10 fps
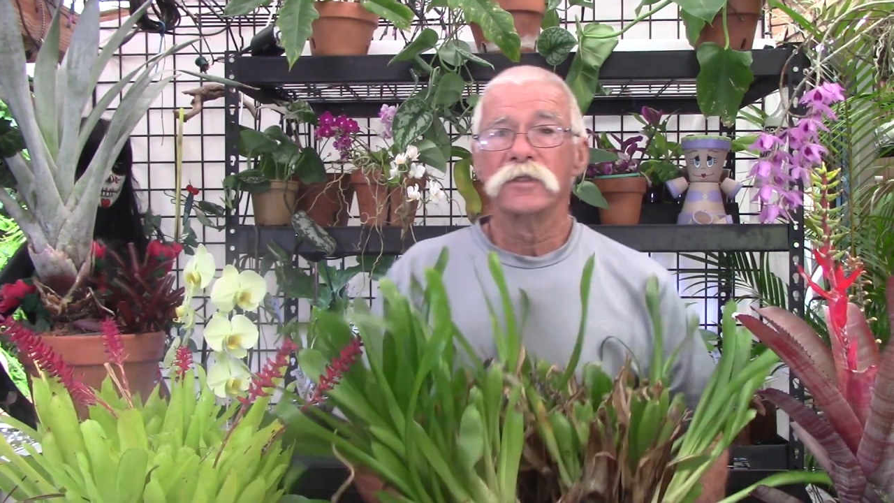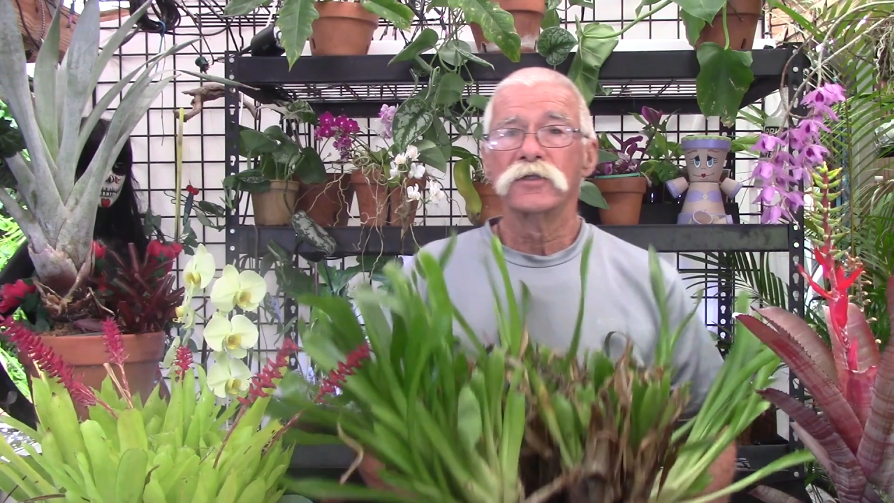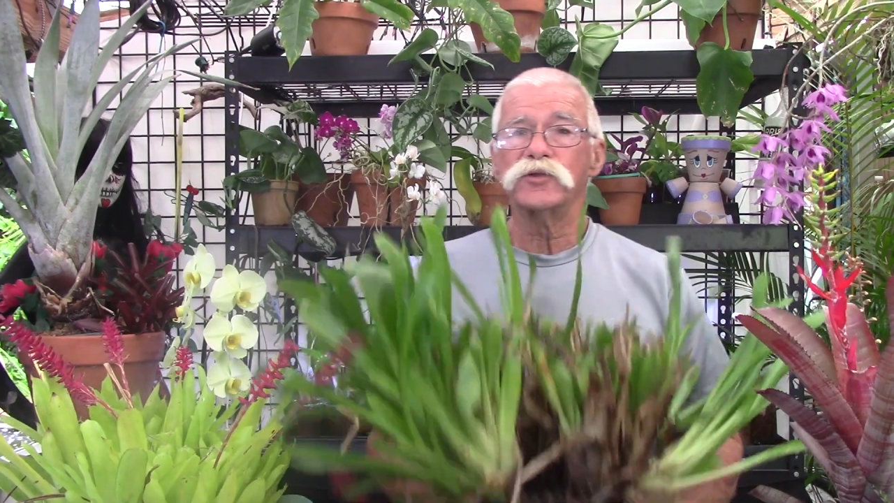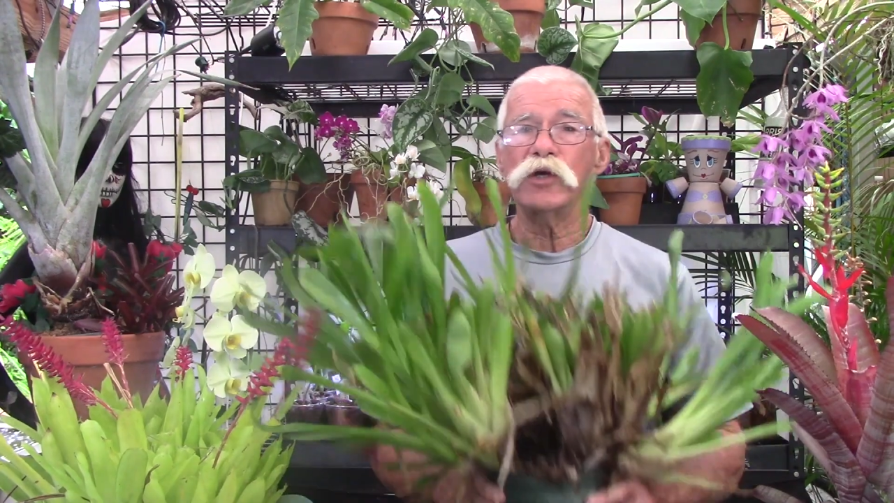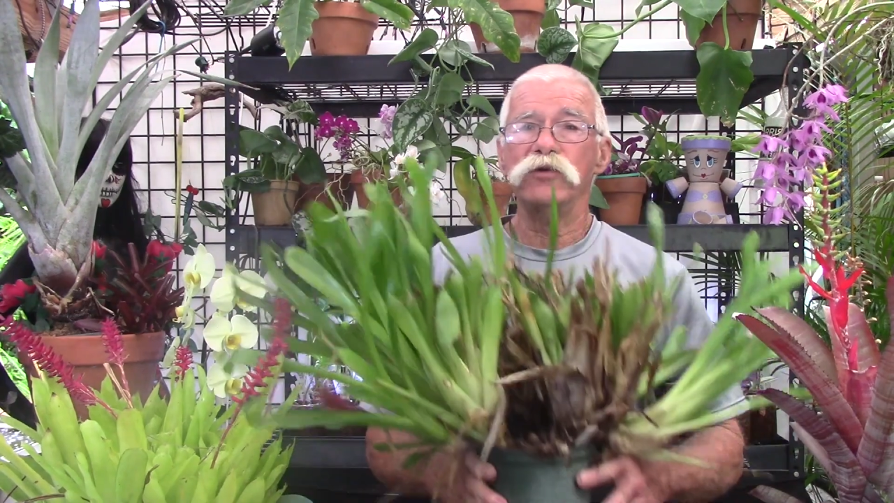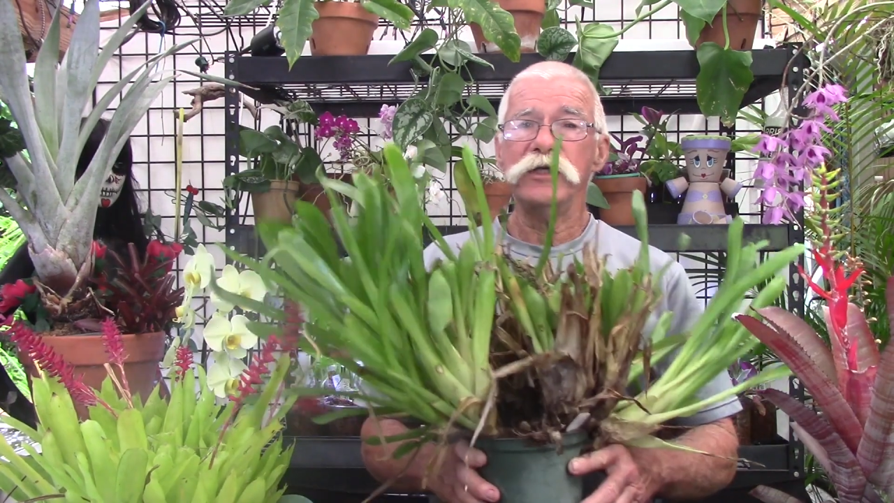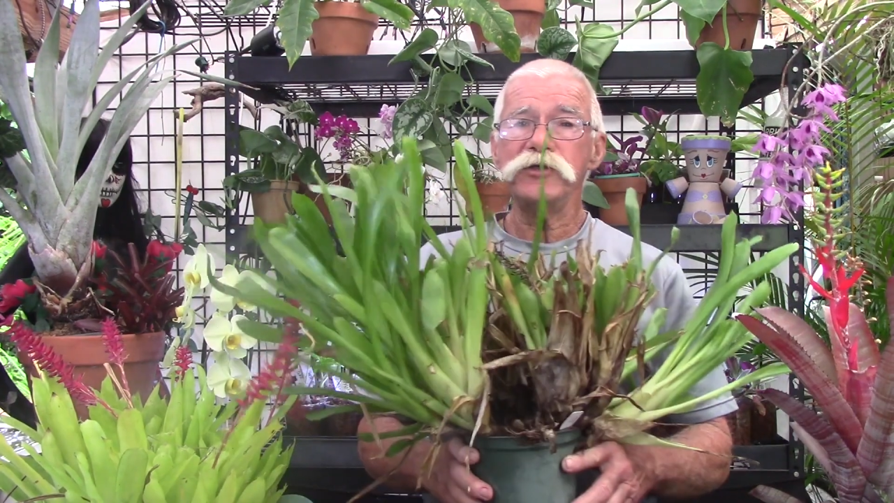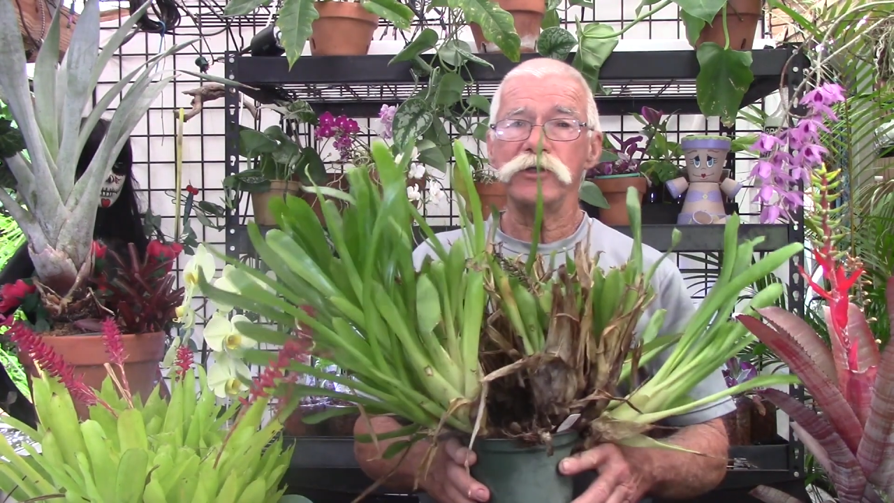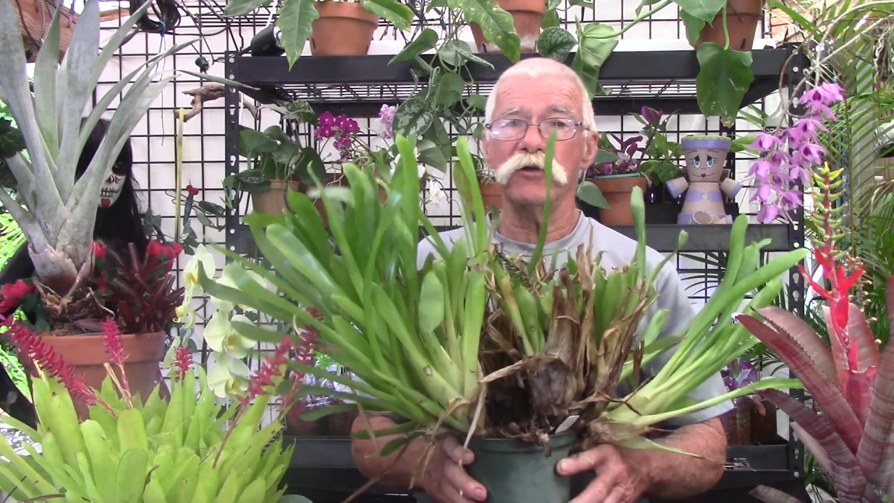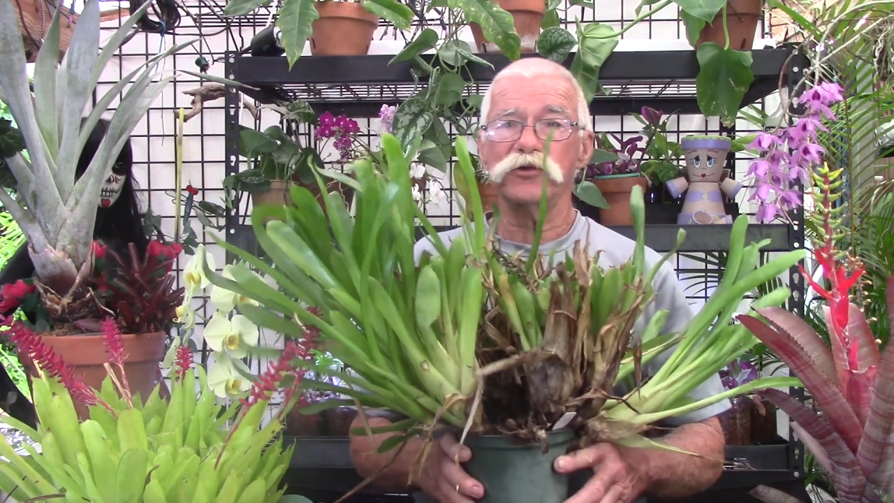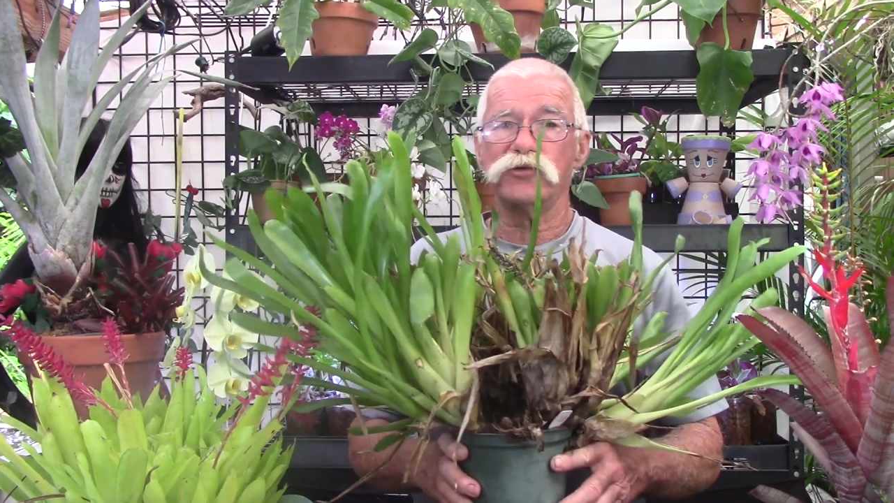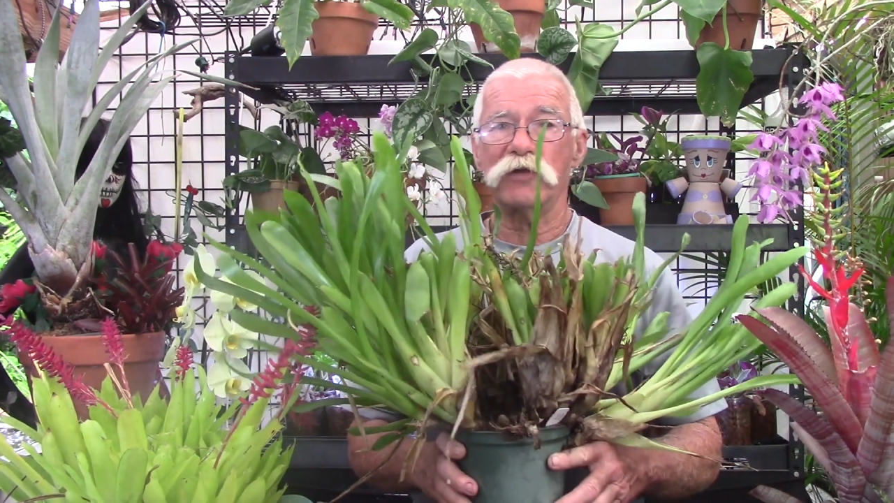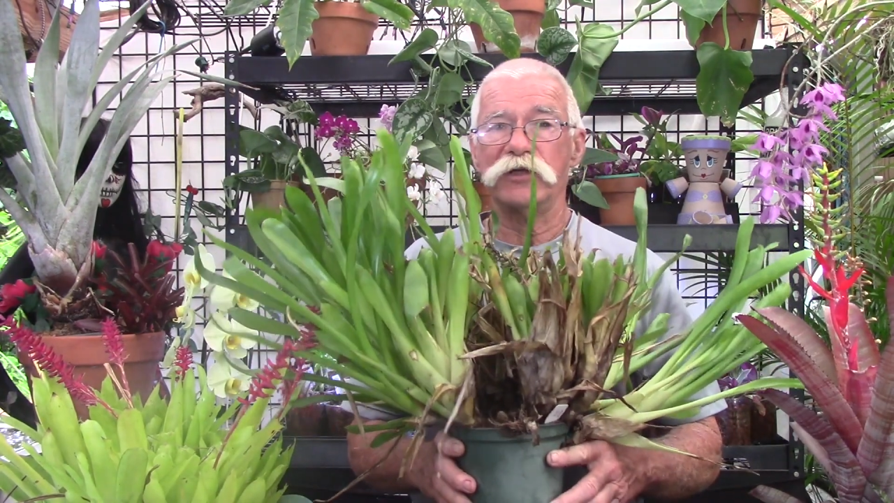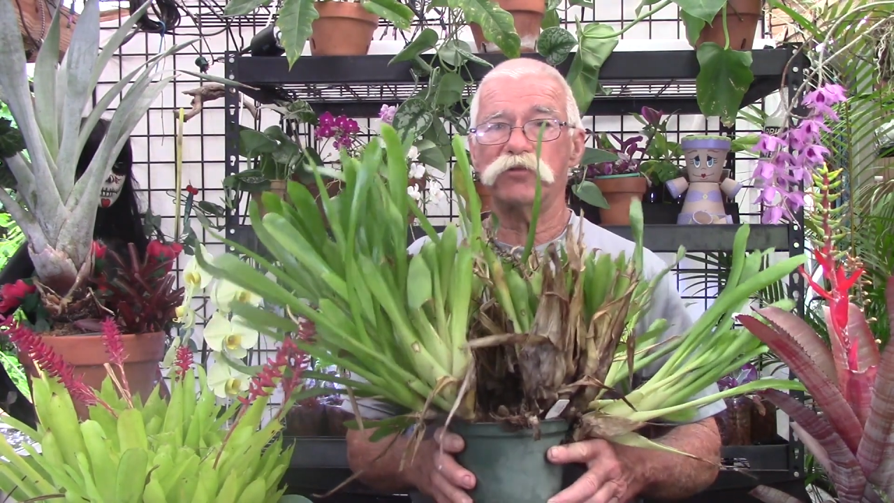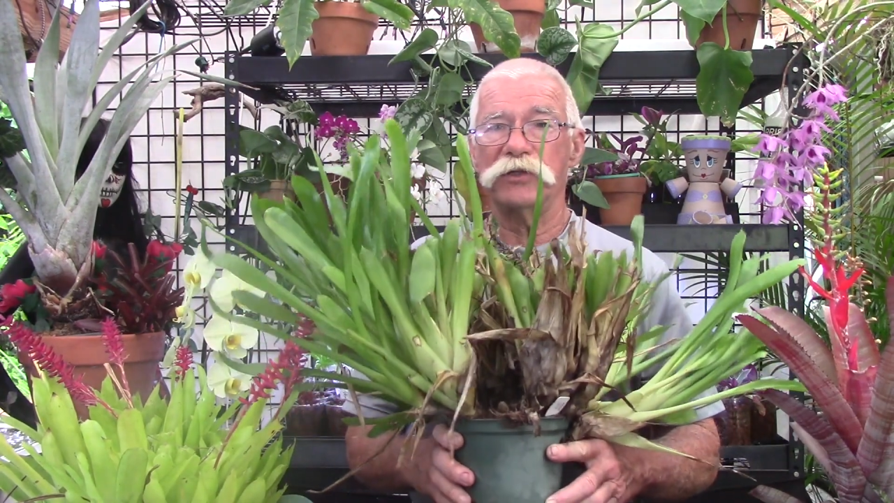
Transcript: So this illustrates